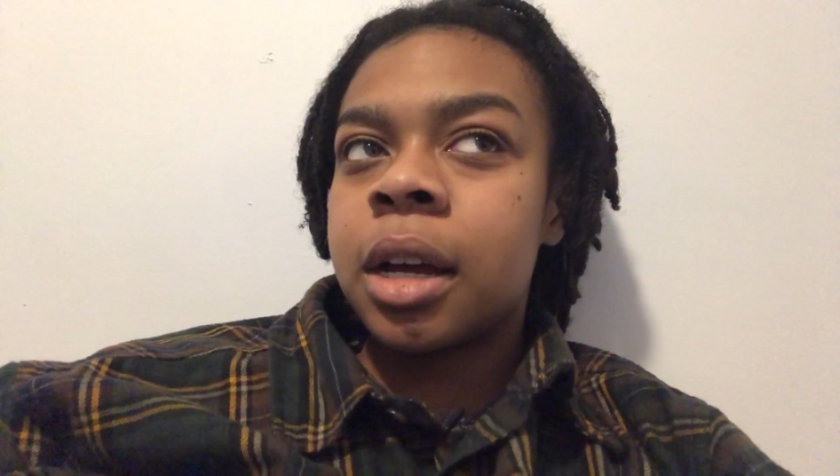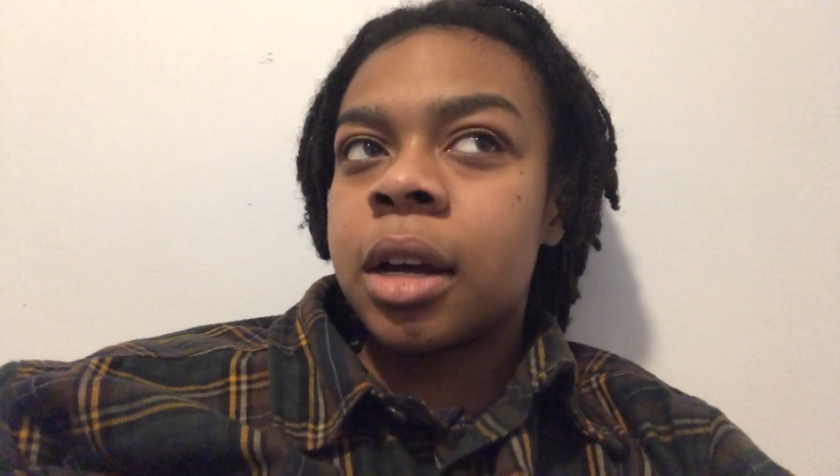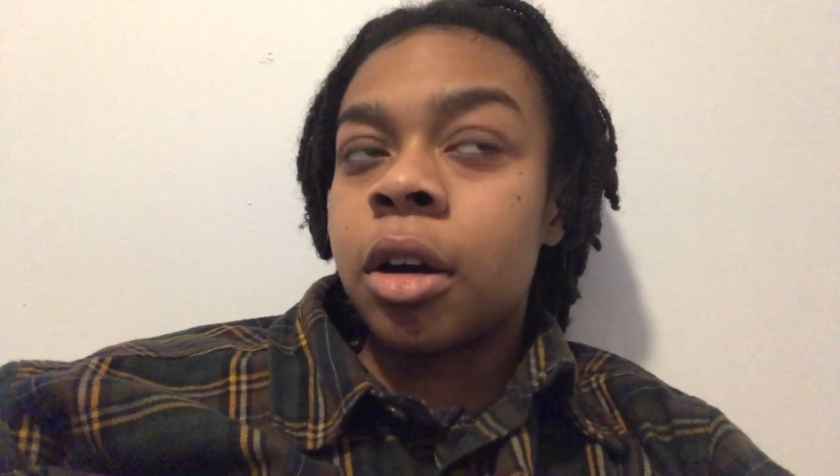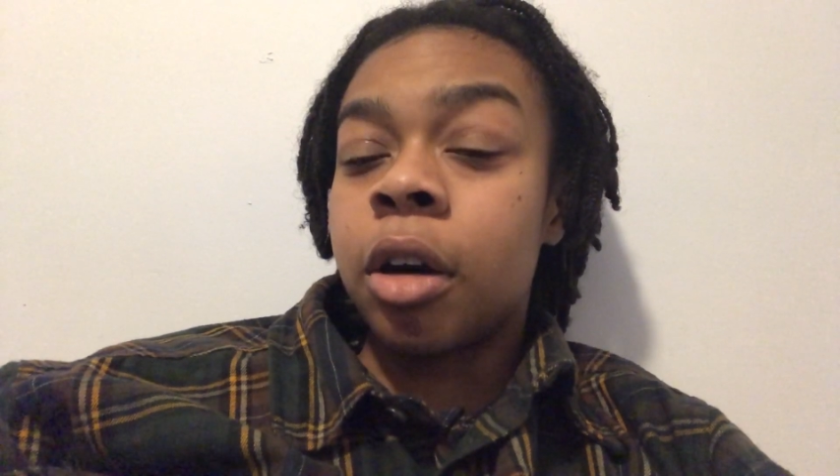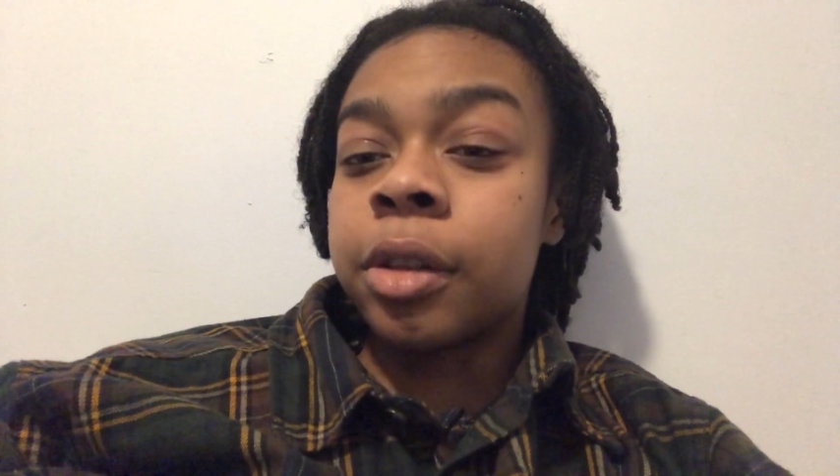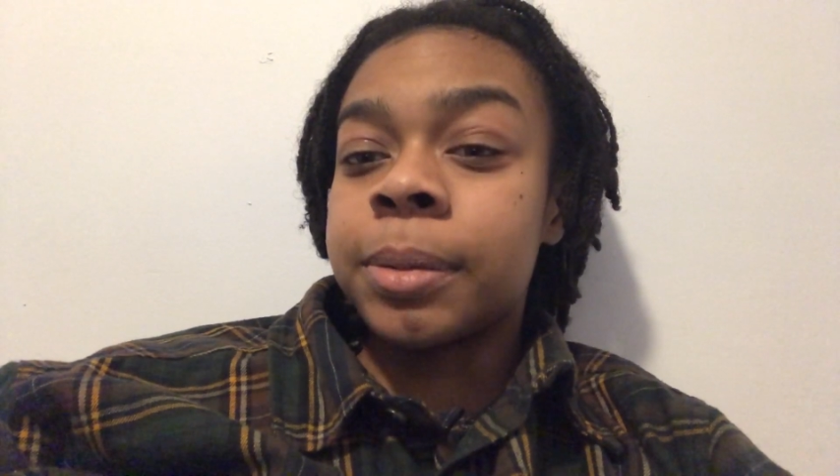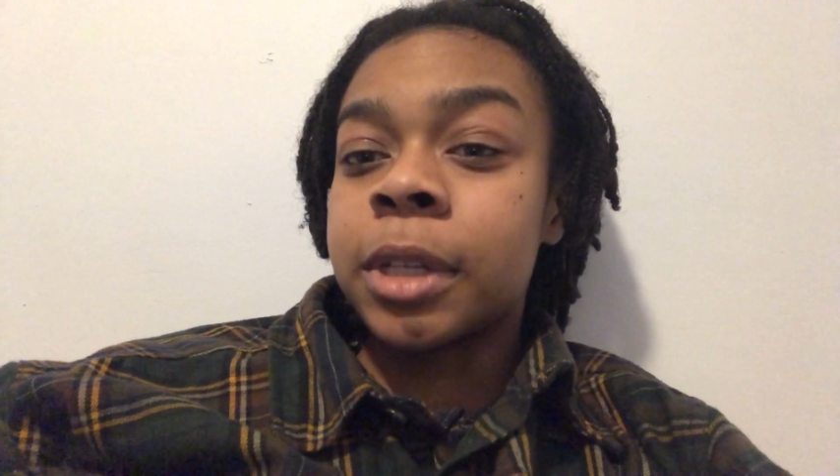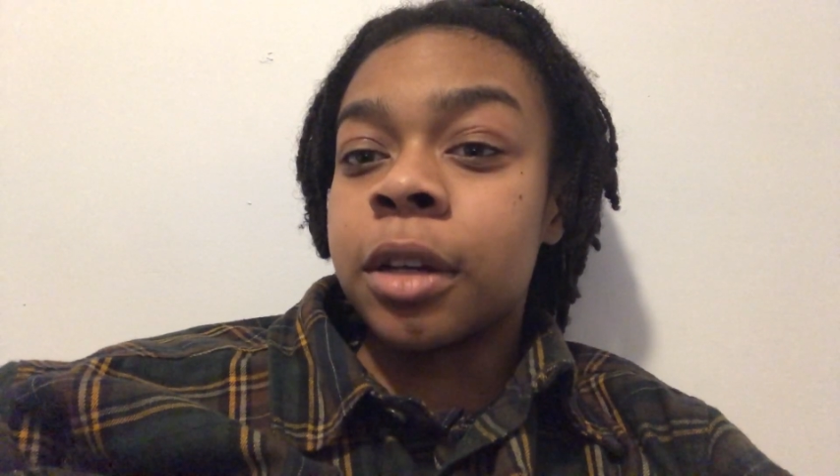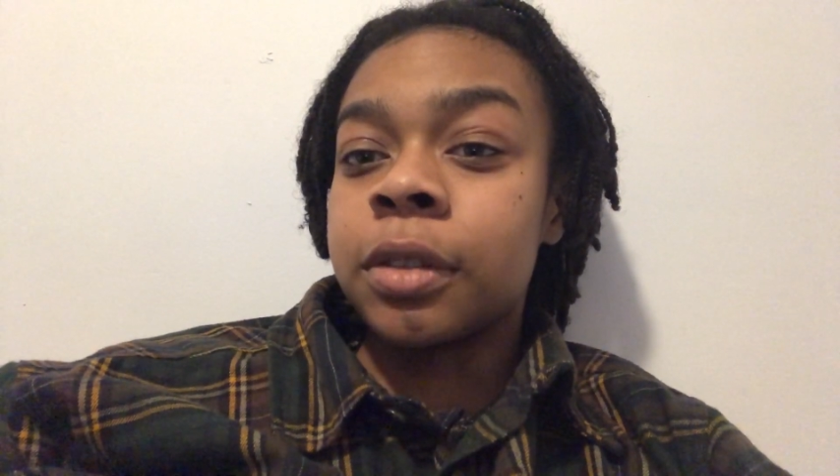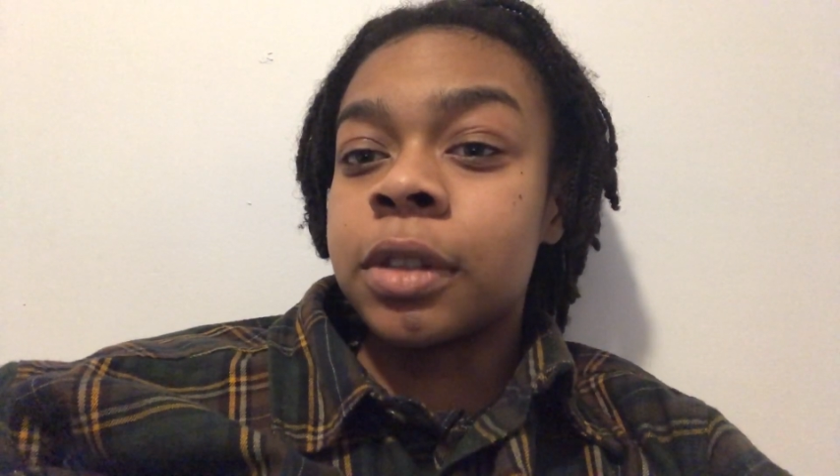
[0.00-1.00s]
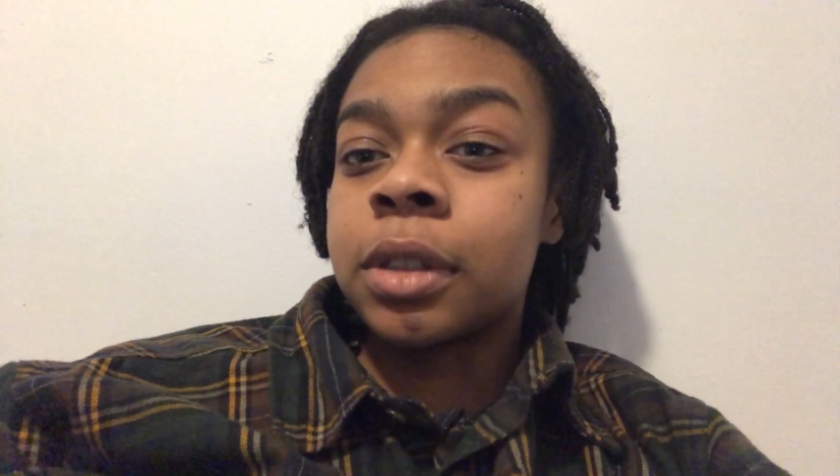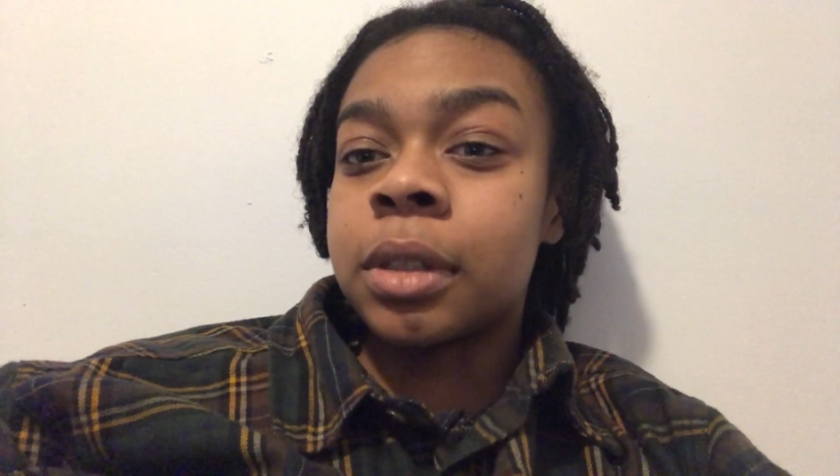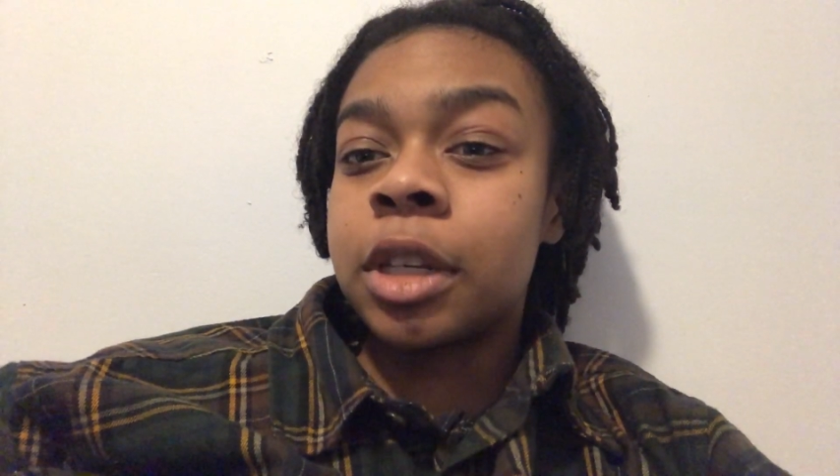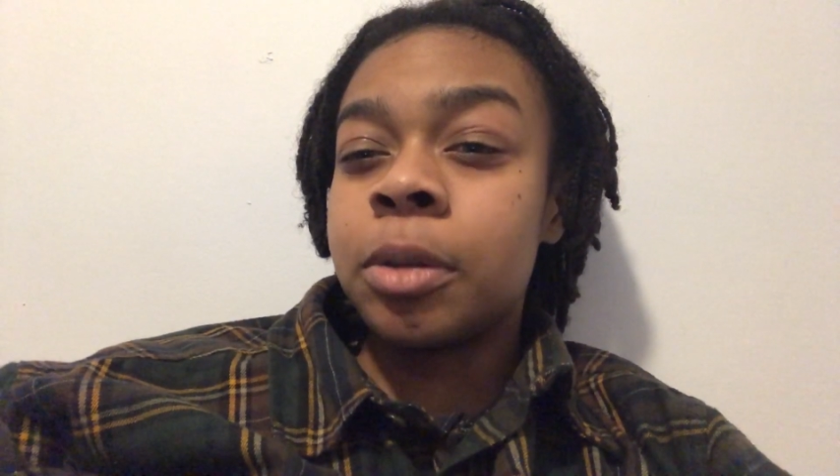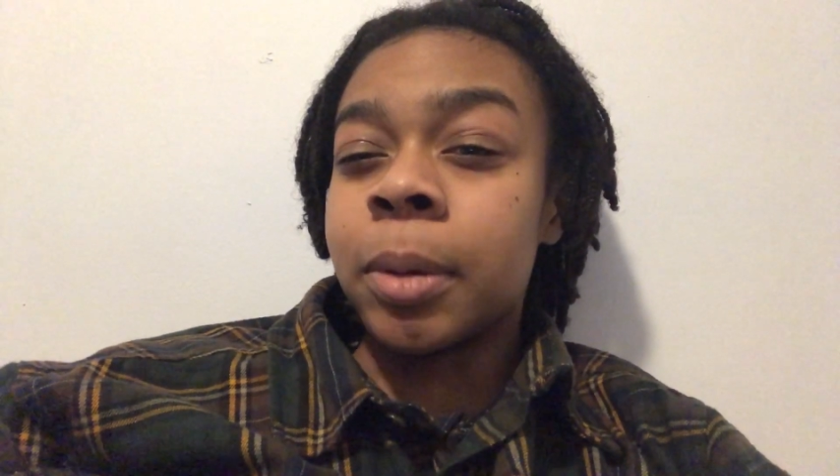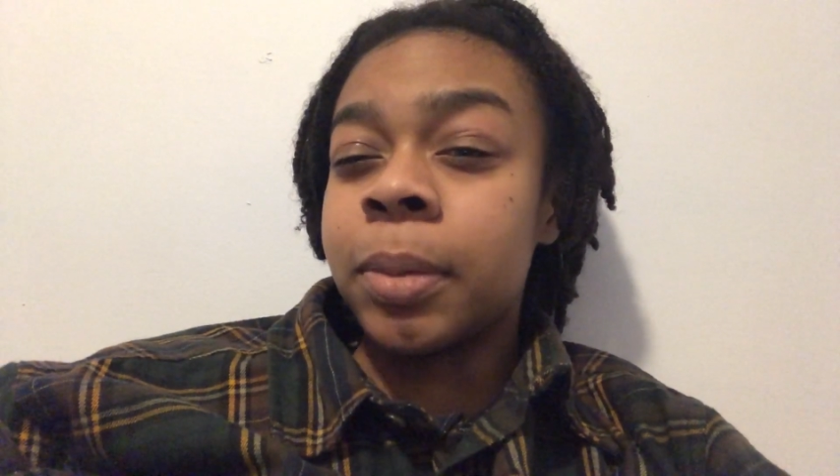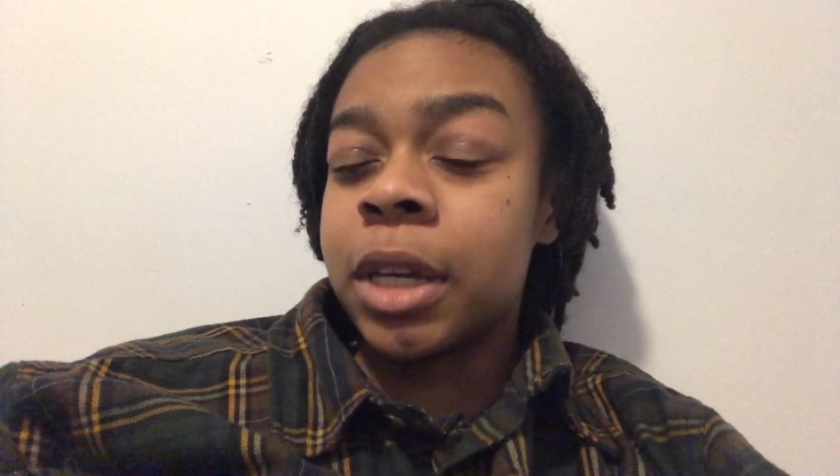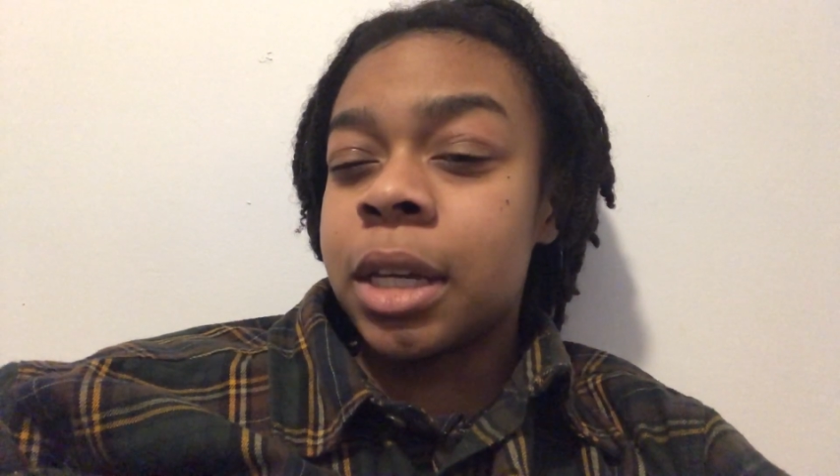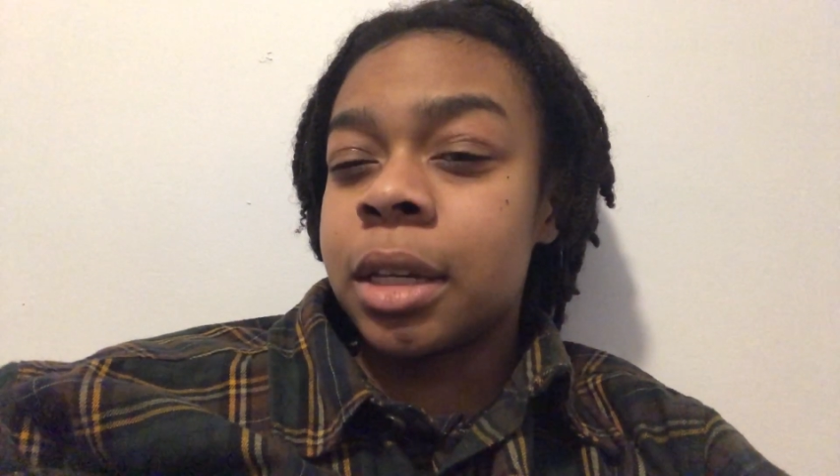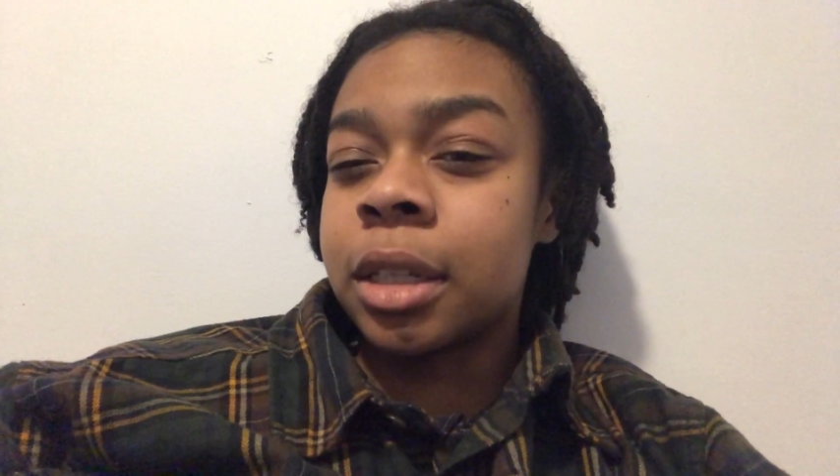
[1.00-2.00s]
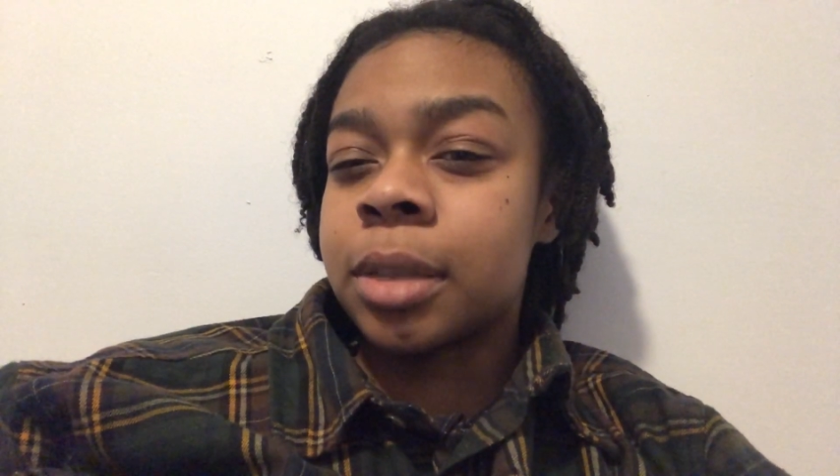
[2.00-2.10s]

call themselves human beings,